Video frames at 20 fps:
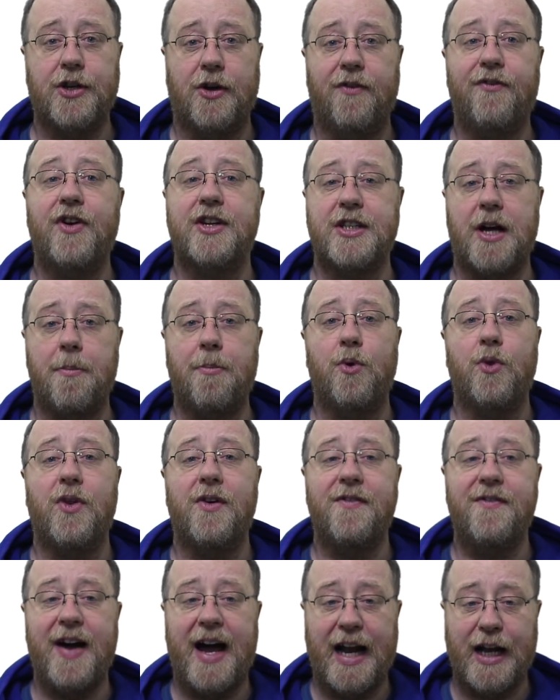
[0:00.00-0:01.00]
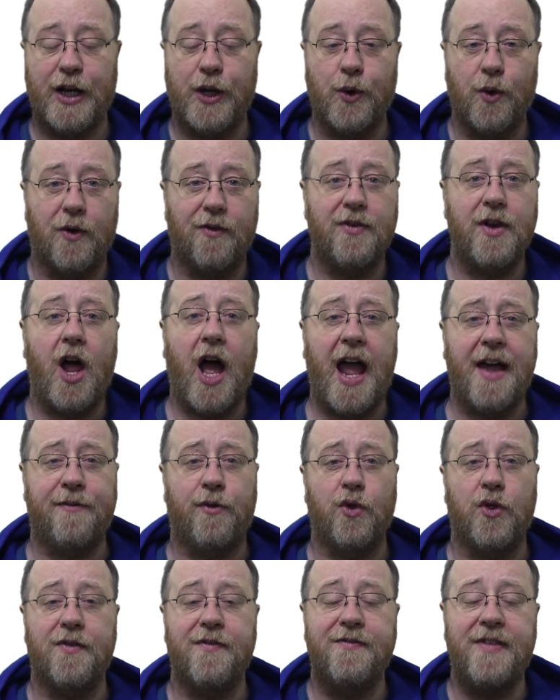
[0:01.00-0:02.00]
So for example, the value of
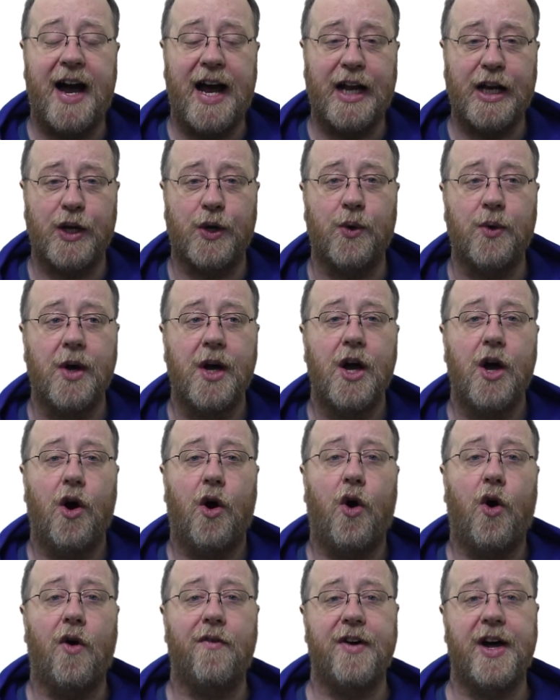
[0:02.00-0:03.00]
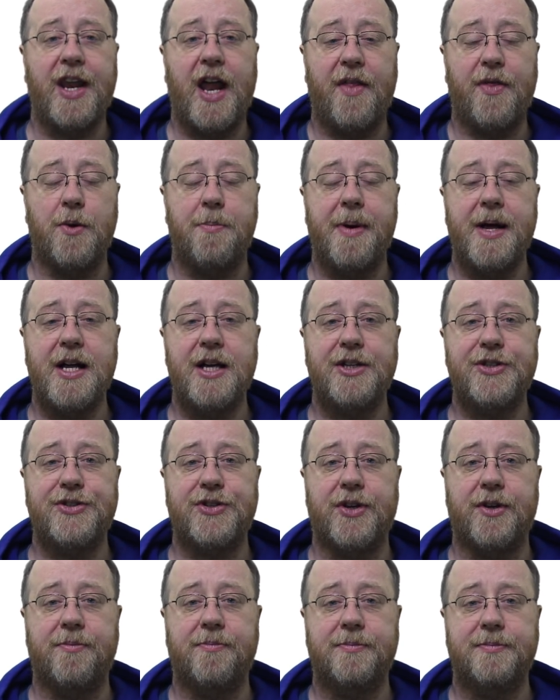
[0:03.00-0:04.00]
life or the value of another
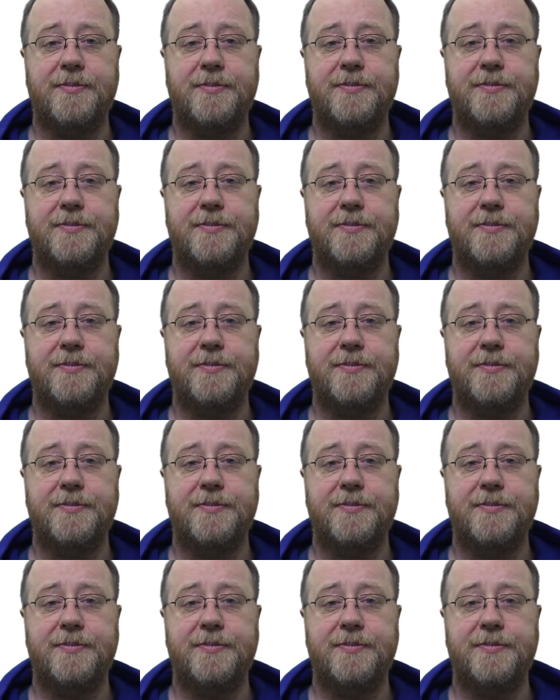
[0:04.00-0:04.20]
person.